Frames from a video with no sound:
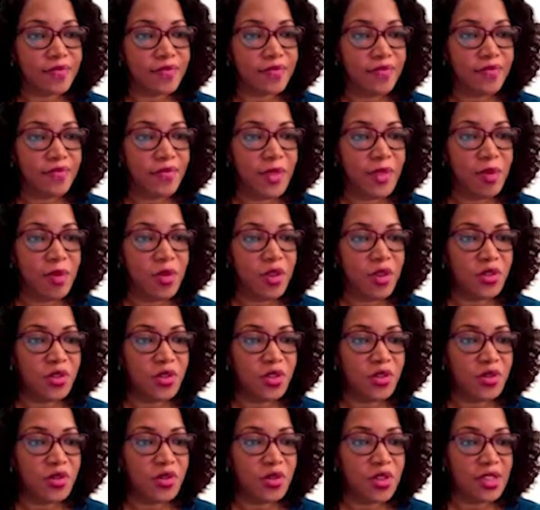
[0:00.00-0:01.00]
Let me go to
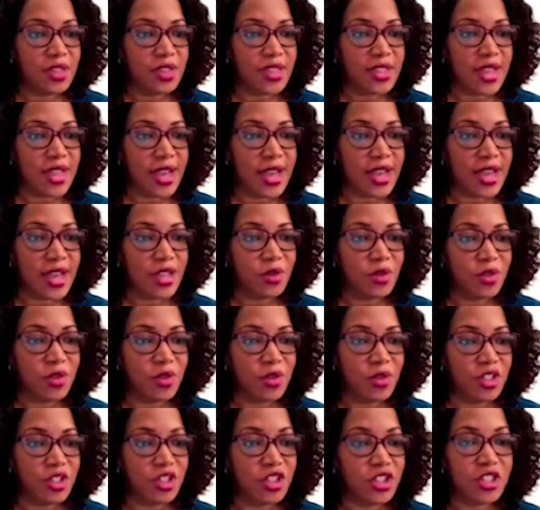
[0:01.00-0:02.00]
Google Slides, which is
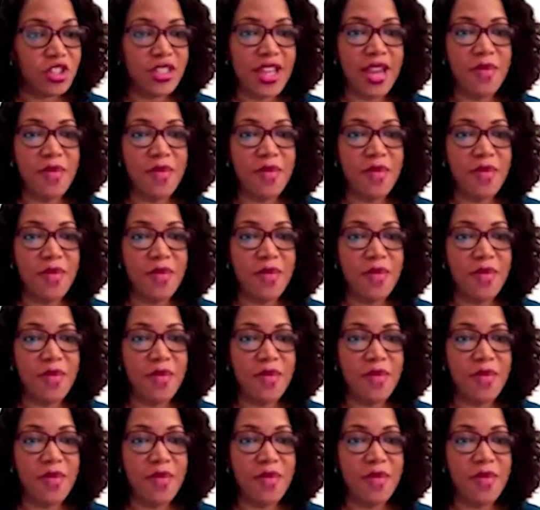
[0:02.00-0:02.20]
just like